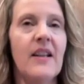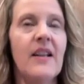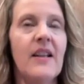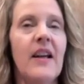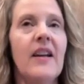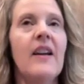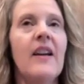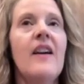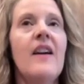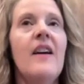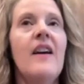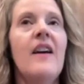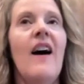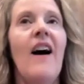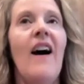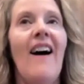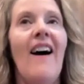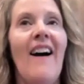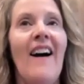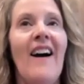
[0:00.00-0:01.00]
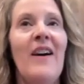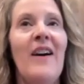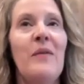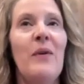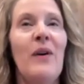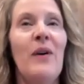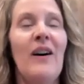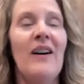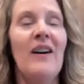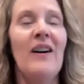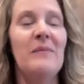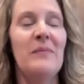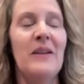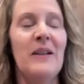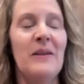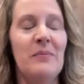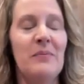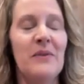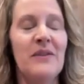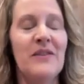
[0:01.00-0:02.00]
Like, I want
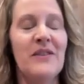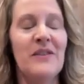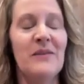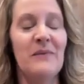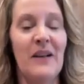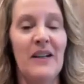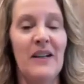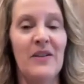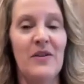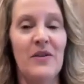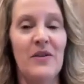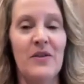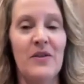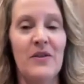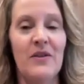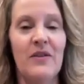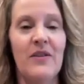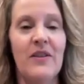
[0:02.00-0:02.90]
people to make sure